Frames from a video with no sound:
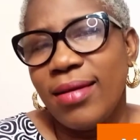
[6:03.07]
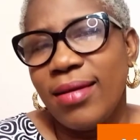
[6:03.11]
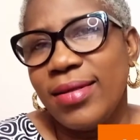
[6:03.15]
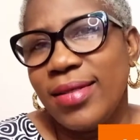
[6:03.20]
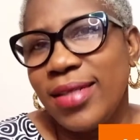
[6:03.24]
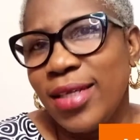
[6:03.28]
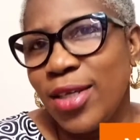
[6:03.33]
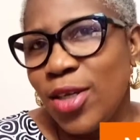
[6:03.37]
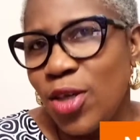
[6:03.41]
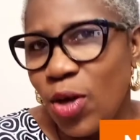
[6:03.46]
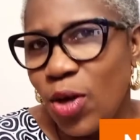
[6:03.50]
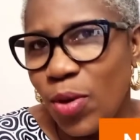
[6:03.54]

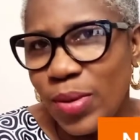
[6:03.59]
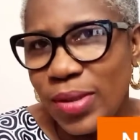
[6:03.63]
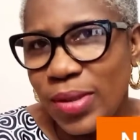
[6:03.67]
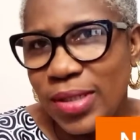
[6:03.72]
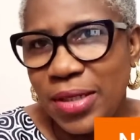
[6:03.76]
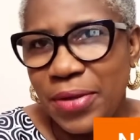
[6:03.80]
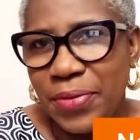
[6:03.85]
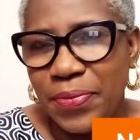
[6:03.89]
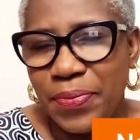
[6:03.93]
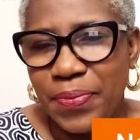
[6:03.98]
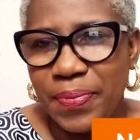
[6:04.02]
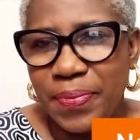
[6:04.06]
security.
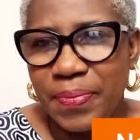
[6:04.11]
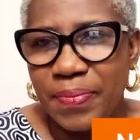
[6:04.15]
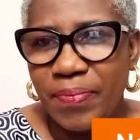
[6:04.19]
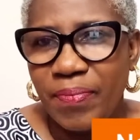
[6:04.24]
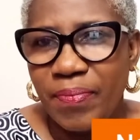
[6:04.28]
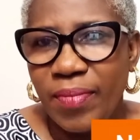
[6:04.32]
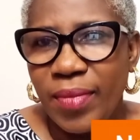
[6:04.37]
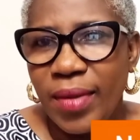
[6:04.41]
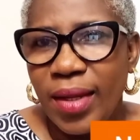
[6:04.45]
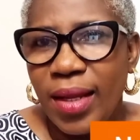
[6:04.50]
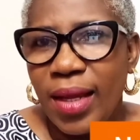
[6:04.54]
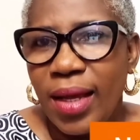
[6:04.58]

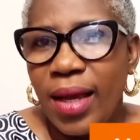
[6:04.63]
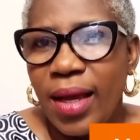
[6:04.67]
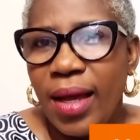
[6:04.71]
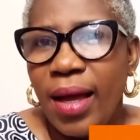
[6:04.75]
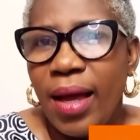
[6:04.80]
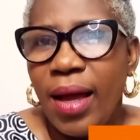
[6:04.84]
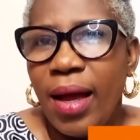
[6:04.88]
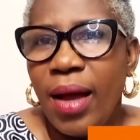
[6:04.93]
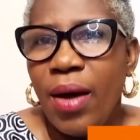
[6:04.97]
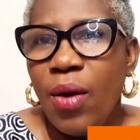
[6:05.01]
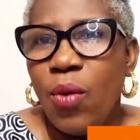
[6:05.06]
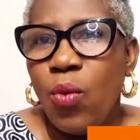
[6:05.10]

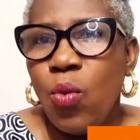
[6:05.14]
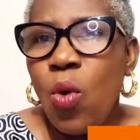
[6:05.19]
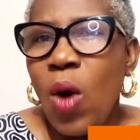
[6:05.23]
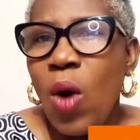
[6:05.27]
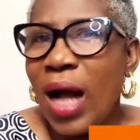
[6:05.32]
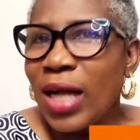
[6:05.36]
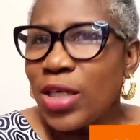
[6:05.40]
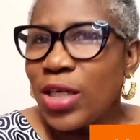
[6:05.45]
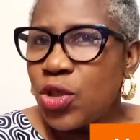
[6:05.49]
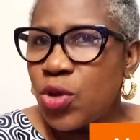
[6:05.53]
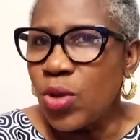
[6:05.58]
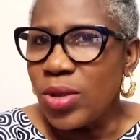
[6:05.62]
Who
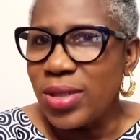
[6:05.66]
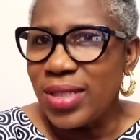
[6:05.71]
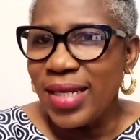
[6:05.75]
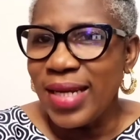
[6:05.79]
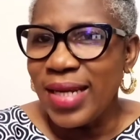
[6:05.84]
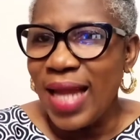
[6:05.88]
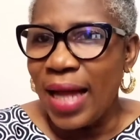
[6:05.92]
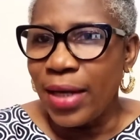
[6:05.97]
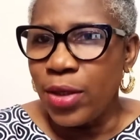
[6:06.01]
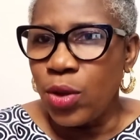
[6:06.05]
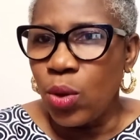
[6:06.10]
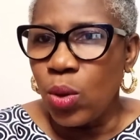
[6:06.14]
are trusted
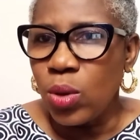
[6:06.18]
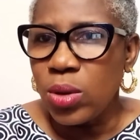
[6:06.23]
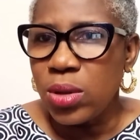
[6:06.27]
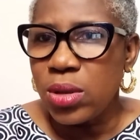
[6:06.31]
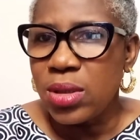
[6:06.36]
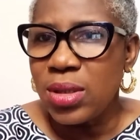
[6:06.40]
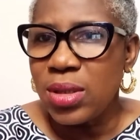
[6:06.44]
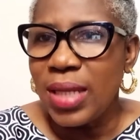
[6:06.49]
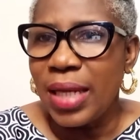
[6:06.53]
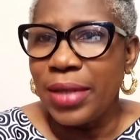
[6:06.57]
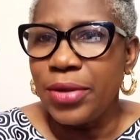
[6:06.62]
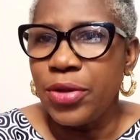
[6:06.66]
adults
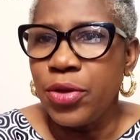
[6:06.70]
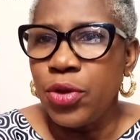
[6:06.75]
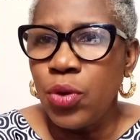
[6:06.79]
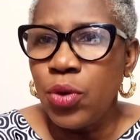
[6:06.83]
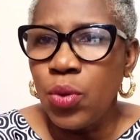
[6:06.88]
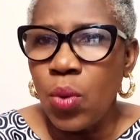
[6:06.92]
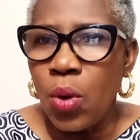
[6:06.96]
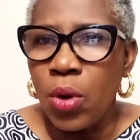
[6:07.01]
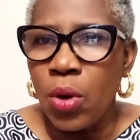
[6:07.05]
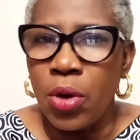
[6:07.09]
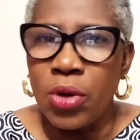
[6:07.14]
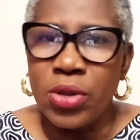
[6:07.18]
that you
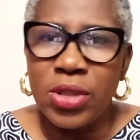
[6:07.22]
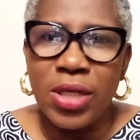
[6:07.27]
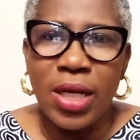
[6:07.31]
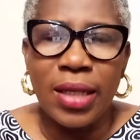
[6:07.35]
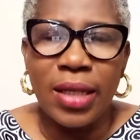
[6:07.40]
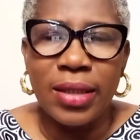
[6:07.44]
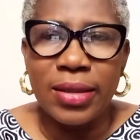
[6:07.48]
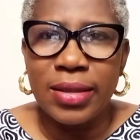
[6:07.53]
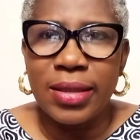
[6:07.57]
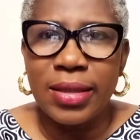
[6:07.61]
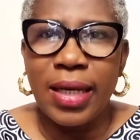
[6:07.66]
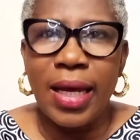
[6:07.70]
or your
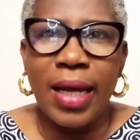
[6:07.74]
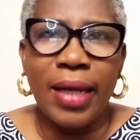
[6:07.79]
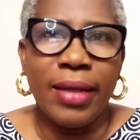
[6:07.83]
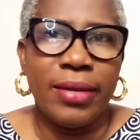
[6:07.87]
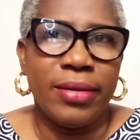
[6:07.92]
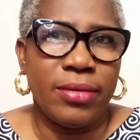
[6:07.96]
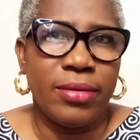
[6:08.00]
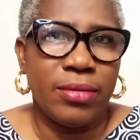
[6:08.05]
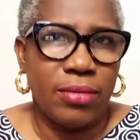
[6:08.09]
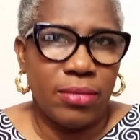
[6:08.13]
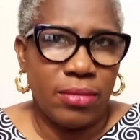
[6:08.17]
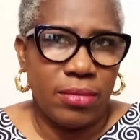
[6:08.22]
child can
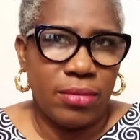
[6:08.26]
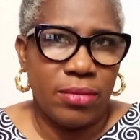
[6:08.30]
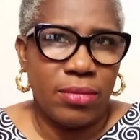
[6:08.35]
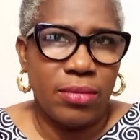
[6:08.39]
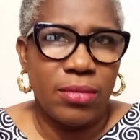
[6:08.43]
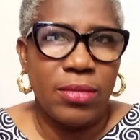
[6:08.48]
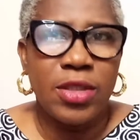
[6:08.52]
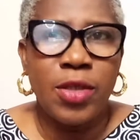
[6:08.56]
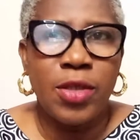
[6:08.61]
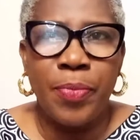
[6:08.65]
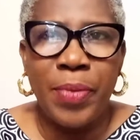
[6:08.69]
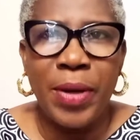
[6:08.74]

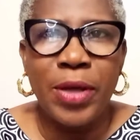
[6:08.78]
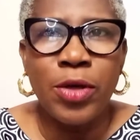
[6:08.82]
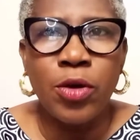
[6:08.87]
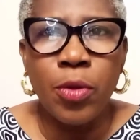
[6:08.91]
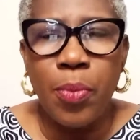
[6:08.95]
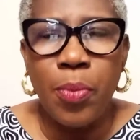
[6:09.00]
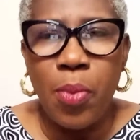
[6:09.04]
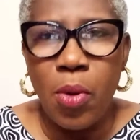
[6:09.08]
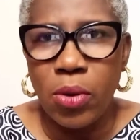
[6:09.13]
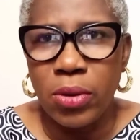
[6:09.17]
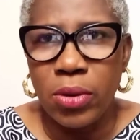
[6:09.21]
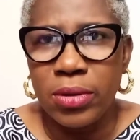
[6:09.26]
depend
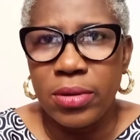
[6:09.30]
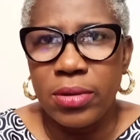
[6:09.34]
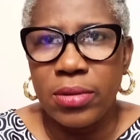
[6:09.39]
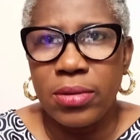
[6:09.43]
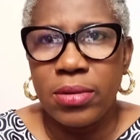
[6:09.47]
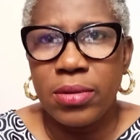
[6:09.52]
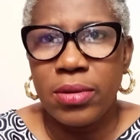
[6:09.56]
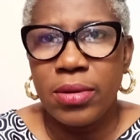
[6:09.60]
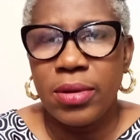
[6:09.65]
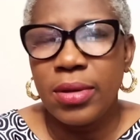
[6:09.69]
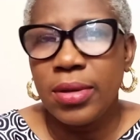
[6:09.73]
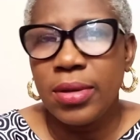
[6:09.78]
upon?
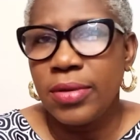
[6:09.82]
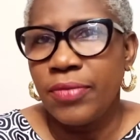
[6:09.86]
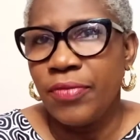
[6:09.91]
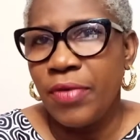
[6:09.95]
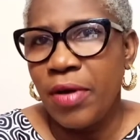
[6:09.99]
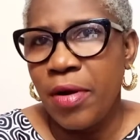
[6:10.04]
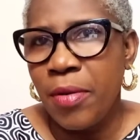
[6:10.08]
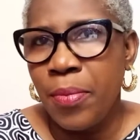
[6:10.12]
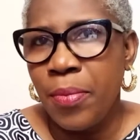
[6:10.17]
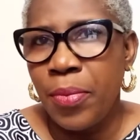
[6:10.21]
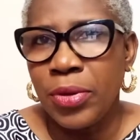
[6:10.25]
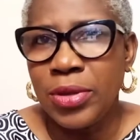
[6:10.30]

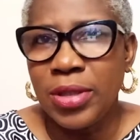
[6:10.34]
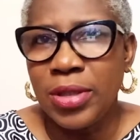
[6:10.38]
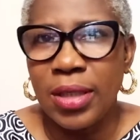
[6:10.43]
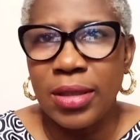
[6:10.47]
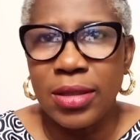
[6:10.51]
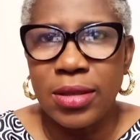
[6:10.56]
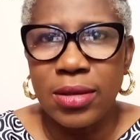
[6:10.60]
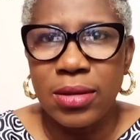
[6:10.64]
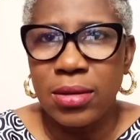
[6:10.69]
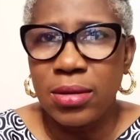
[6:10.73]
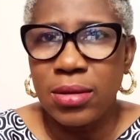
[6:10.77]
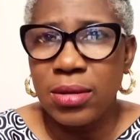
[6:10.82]
Very
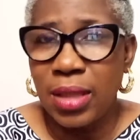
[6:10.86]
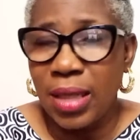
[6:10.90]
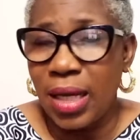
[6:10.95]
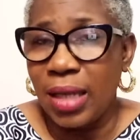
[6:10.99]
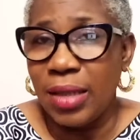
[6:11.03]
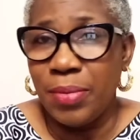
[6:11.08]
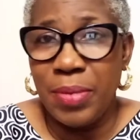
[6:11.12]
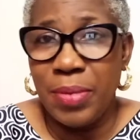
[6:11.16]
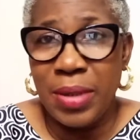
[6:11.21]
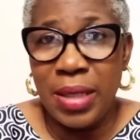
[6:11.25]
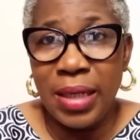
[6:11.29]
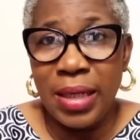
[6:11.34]
important. They
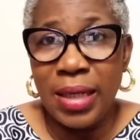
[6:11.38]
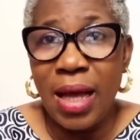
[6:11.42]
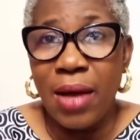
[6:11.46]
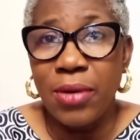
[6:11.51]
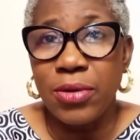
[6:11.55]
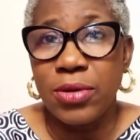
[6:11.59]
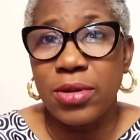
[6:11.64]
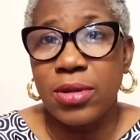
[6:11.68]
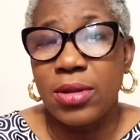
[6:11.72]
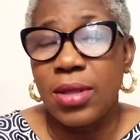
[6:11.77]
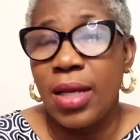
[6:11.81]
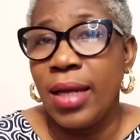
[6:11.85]
can be
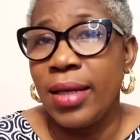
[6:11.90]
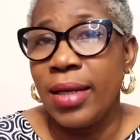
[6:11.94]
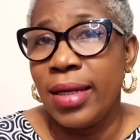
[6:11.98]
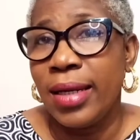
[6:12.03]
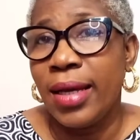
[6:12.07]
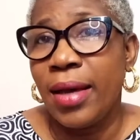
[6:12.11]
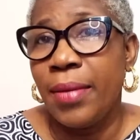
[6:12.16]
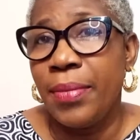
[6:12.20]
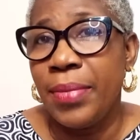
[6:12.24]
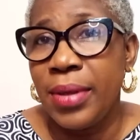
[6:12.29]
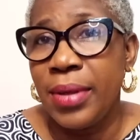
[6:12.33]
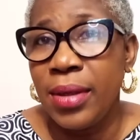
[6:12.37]
in-house and they
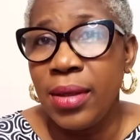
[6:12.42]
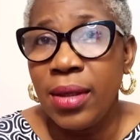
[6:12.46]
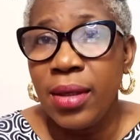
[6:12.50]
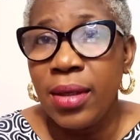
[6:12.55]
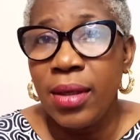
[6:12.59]
can be